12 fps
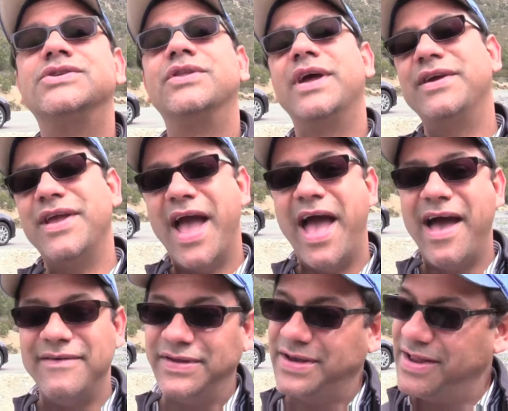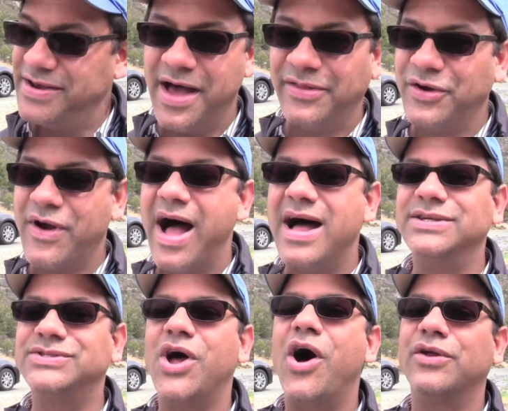So there you have it, another
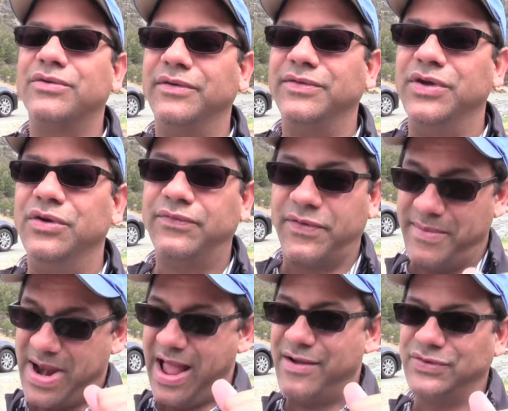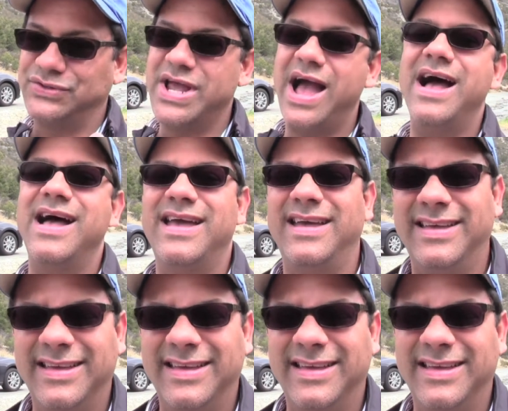honest auto review from an average guy.